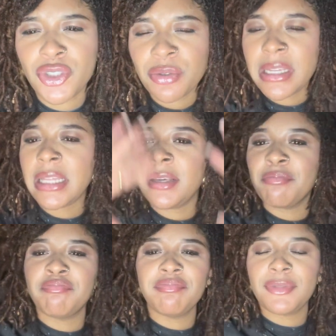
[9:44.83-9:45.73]

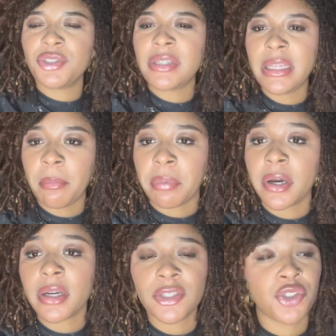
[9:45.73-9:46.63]
any
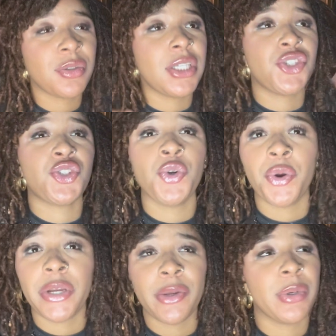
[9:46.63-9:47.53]
book, choose any
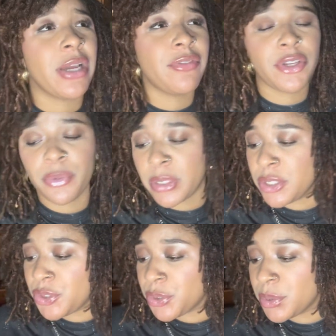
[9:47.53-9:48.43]
story, whatever you want to
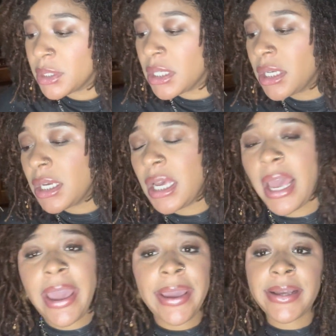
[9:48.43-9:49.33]
do.
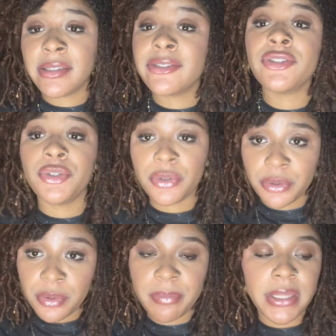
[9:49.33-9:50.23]
And you
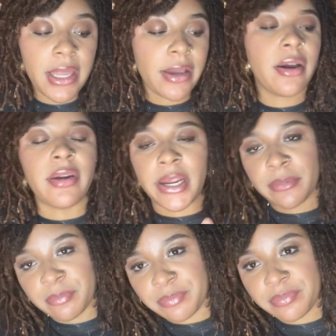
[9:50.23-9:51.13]
will be like, all right,
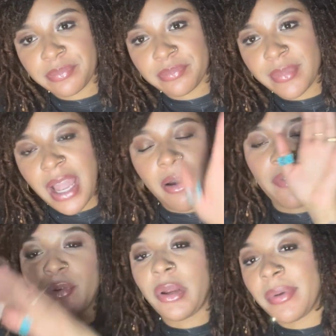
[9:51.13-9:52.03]
I don't have
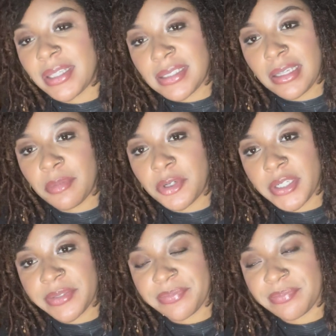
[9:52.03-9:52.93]
to worry about this
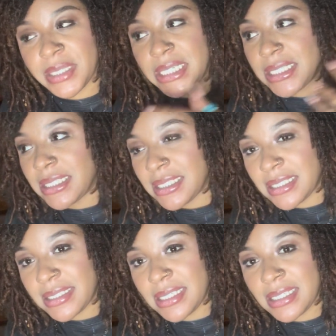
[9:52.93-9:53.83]
anymore,
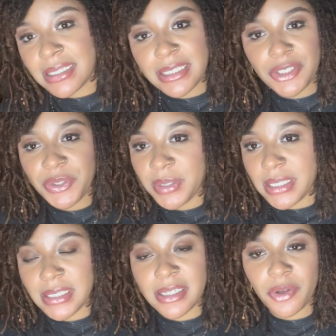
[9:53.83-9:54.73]
because he's going to do it.
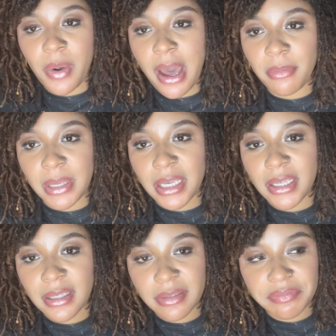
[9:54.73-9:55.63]
He's going to wow me.
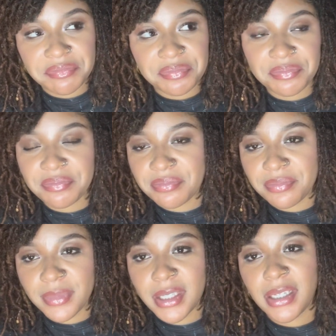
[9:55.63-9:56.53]

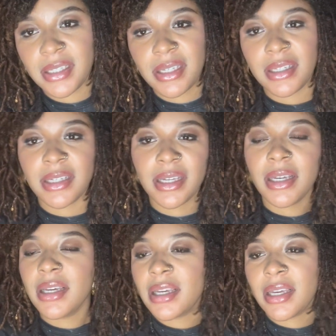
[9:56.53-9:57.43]
He
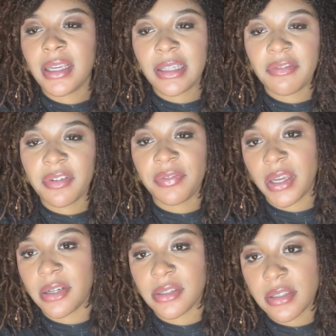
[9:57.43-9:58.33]
never
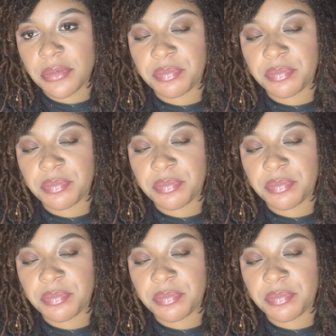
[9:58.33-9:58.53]
fails.